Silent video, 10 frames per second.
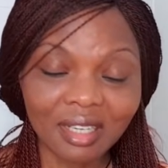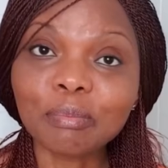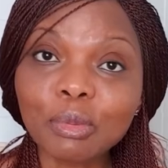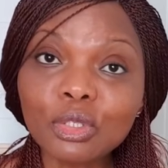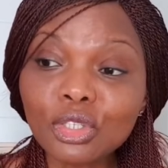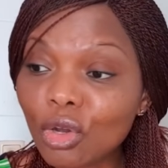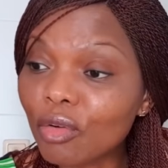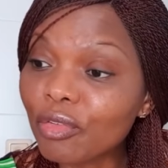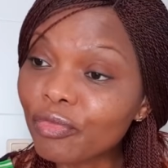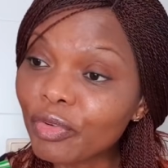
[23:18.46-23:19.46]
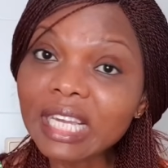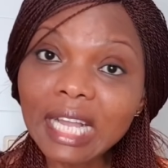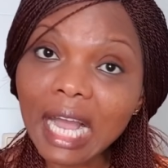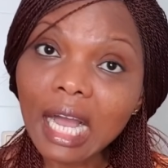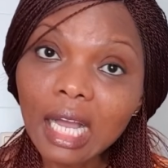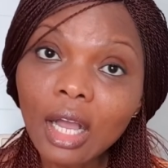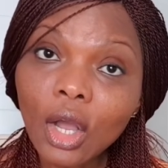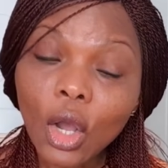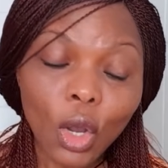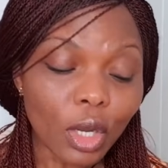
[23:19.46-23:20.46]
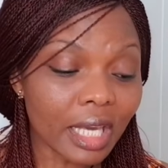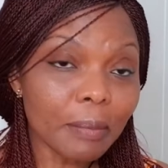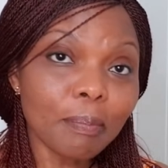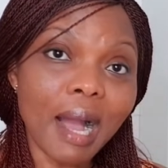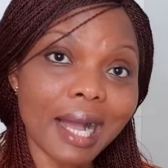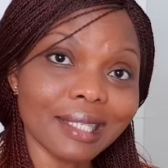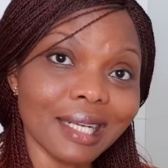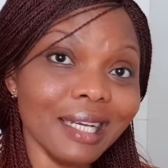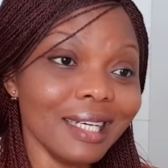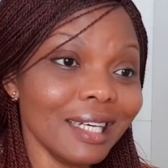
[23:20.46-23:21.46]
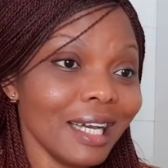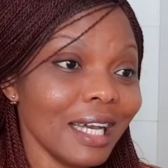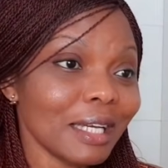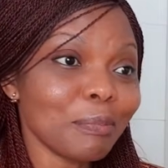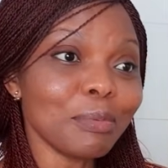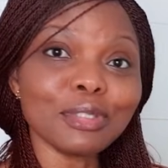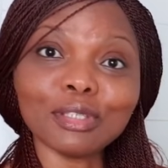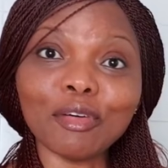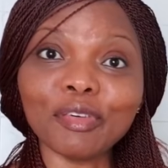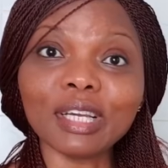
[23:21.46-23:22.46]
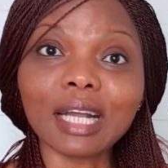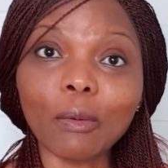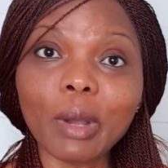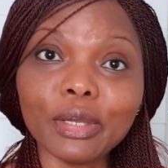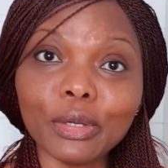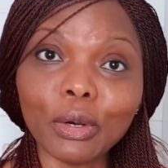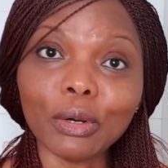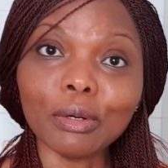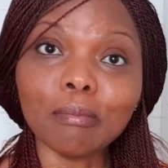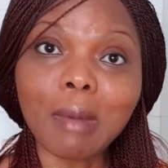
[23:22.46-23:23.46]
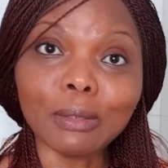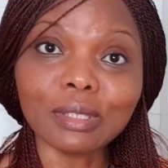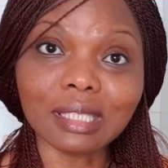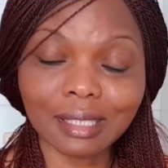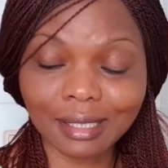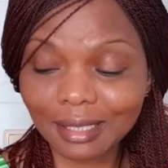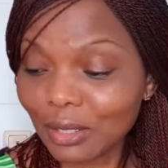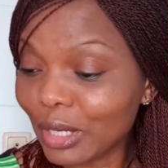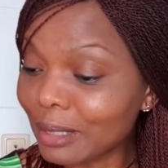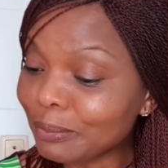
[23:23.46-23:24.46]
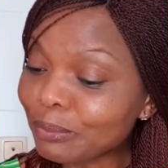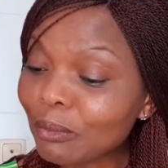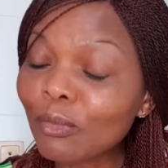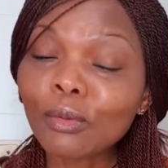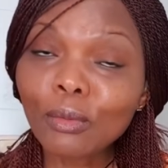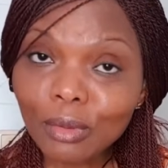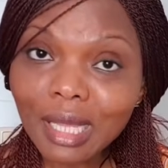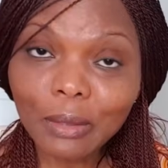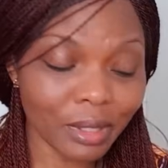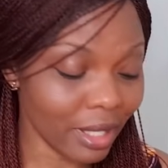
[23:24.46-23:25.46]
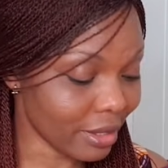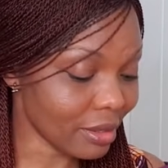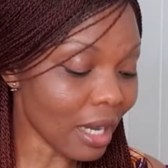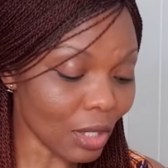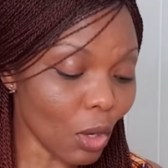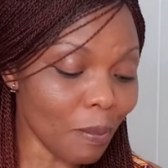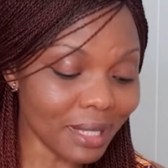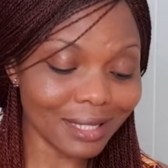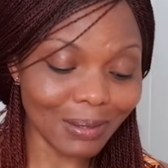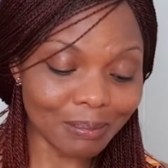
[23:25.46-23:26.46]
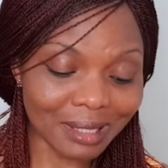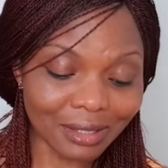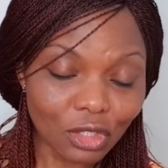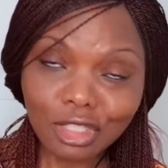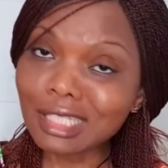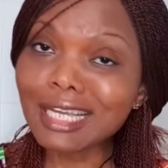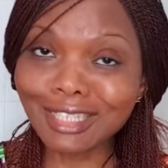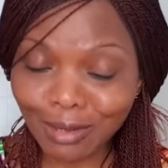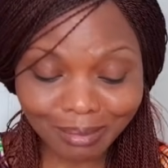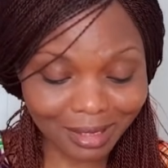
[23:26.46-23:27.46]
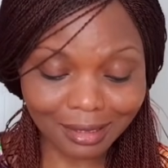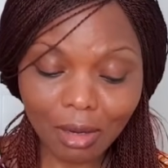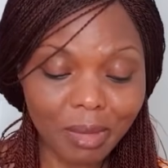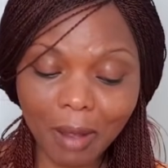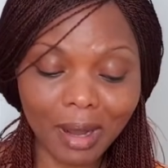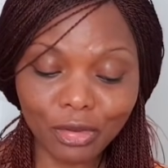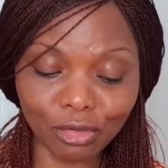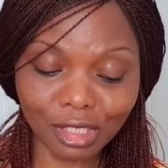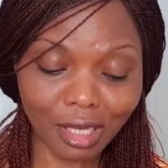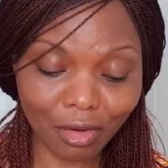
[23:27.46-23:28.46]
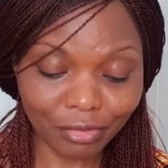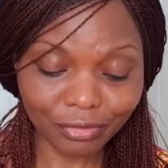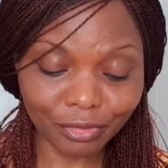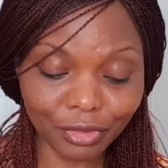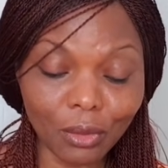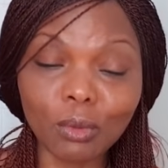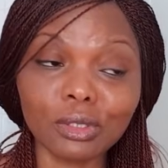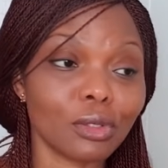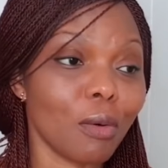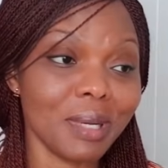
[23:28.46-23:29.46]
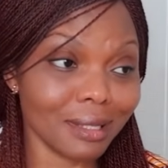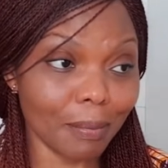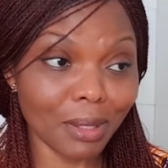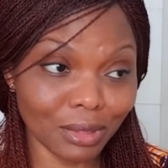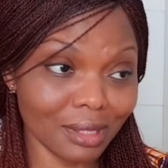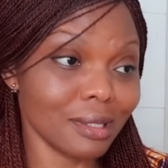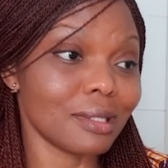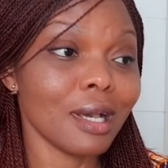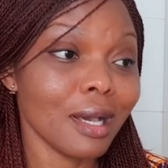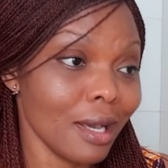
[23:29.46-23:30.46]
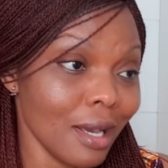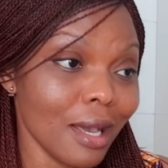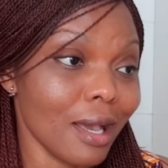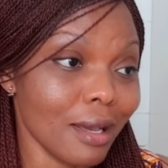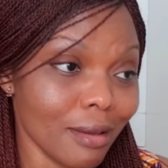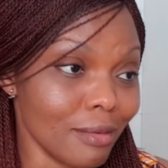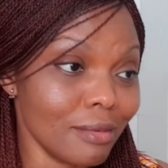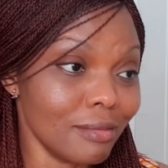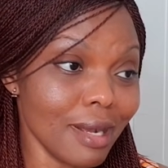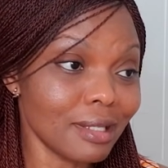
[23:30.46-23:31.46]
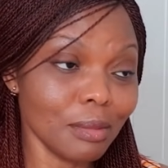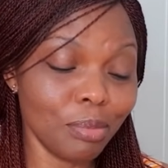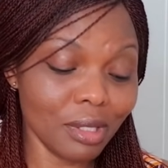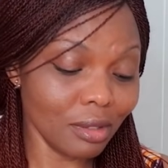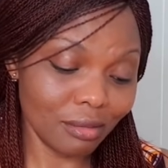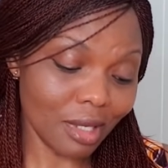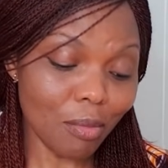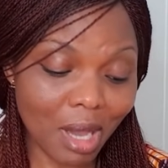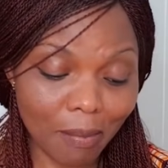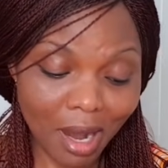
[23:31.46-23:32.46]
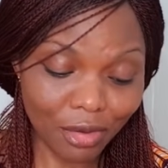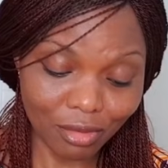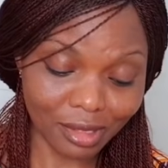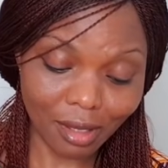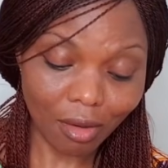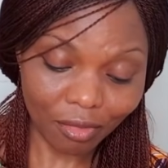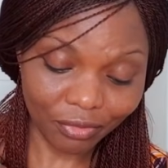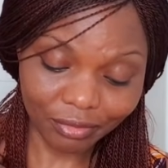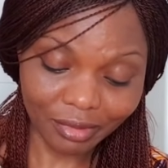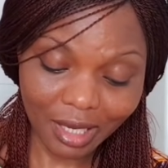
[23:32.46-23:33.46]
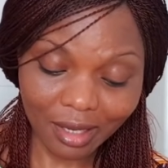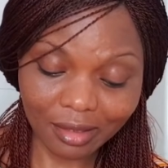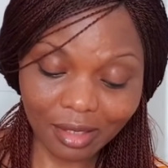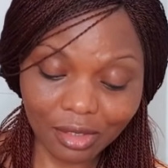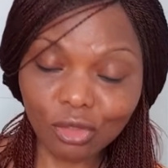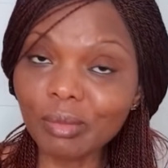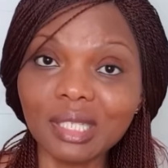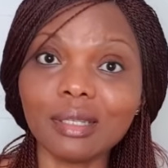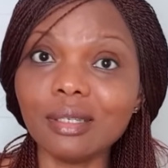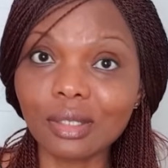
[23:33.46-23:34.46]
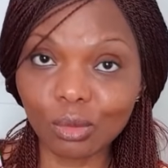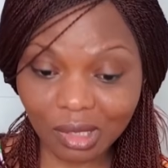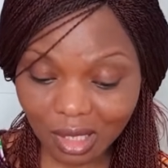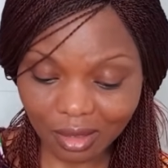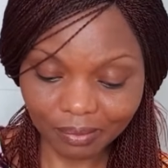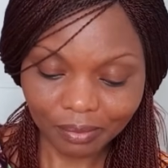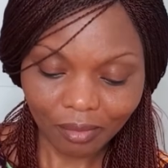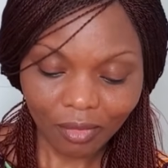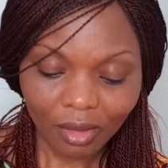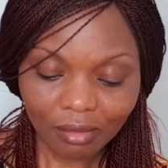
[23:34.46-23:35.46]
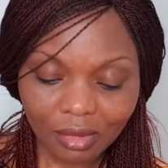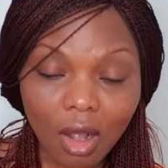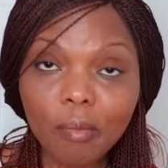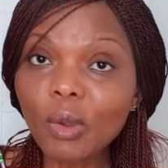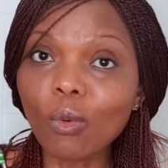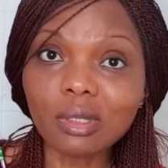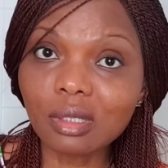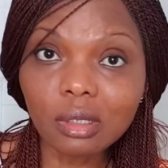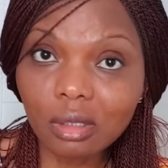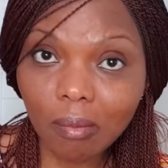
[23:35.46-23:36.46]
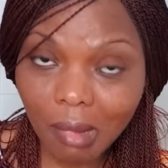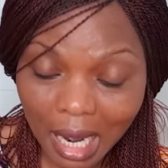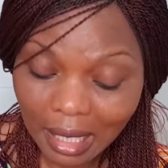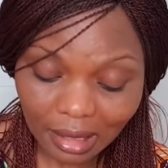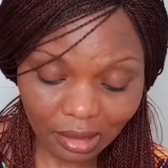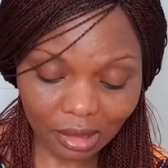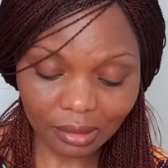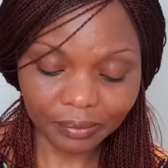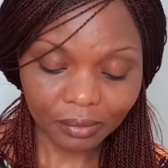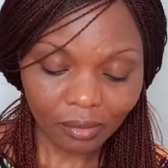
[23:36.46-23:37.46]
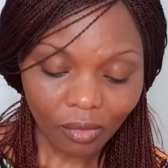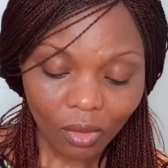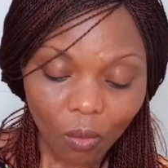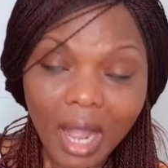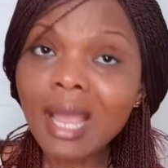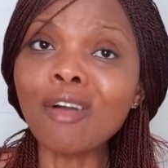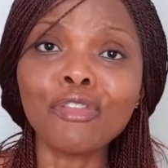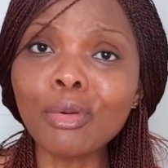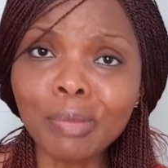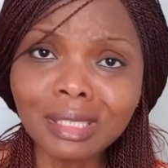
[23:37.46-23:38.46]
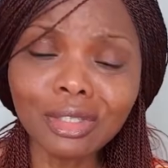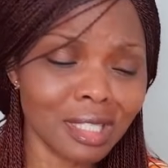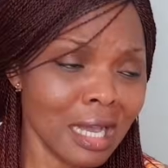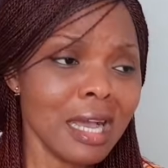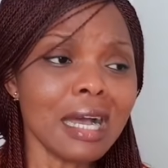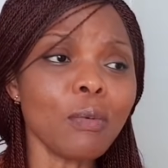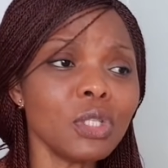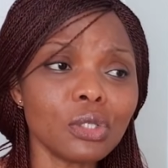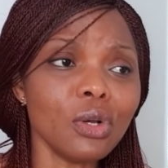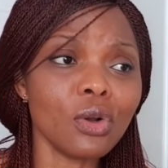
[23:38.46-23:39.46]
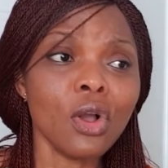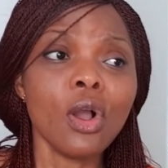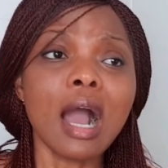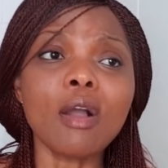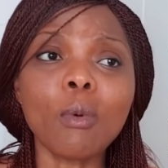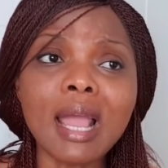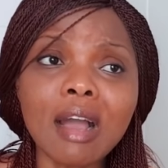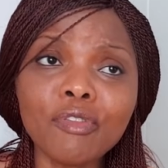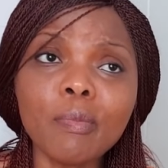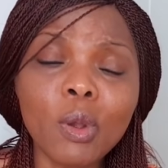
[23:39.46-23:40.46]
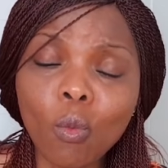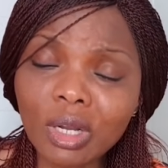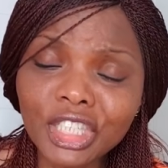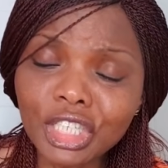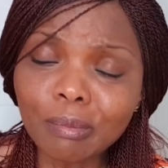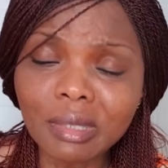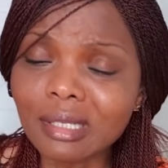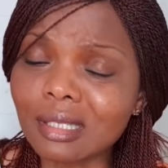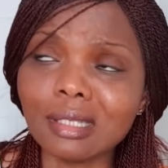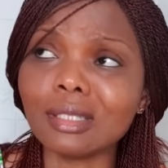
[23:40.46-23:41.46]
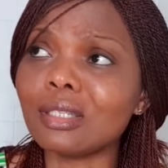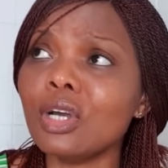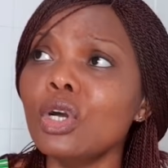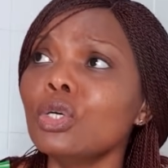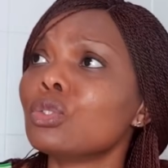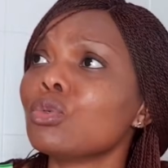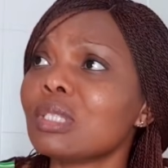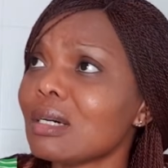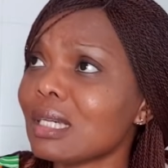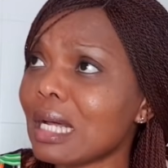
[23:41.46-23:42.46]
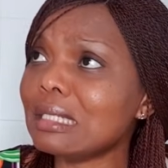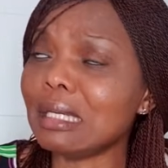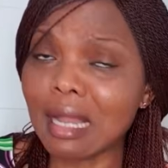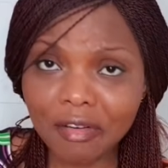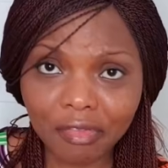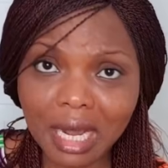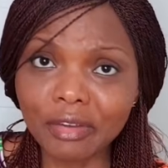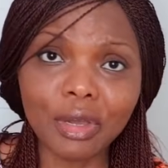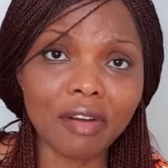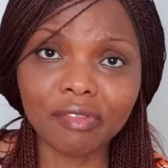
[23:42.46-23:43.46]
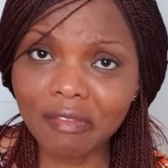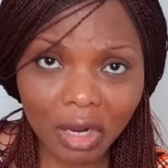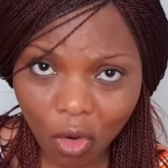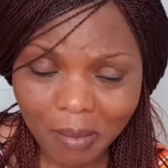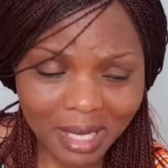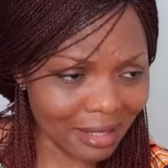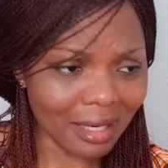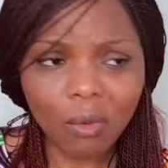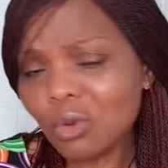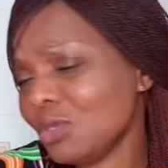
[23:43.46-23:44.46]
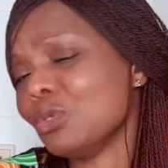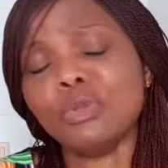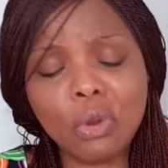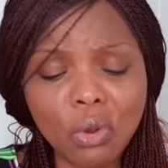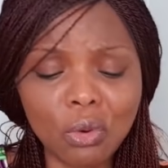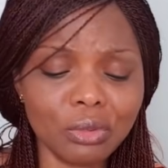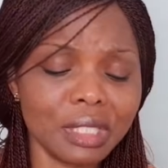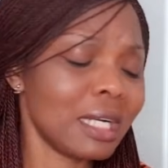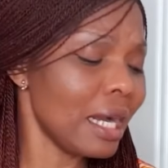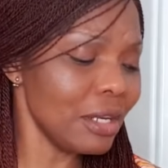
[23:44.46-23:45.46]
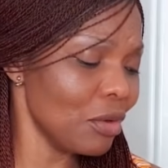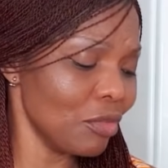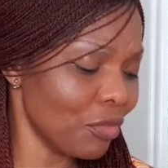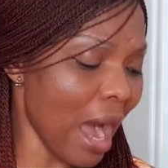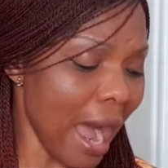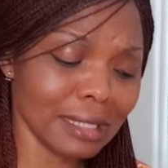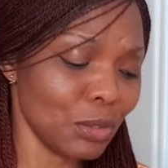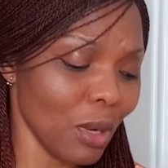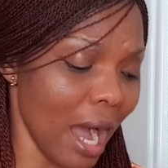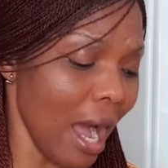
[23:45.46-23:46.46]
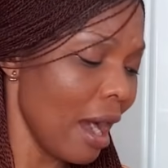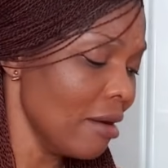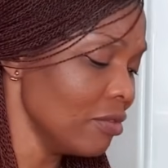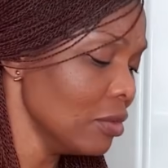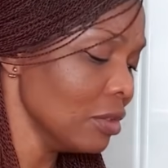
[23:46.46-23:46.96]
Put your finger or keypad. Put your finger where your mouth is. Oh yeah. Go down there and comment something. Just say something. Tell me about yourself. If you don't want to comment about this recipe, tell me about yourself. Yeah, there are so many things to say. Tell me what's on your mind. Why have you been I want to know, why have you been watching me since 2011 and you have never commented? I want to know the kind of heart you have.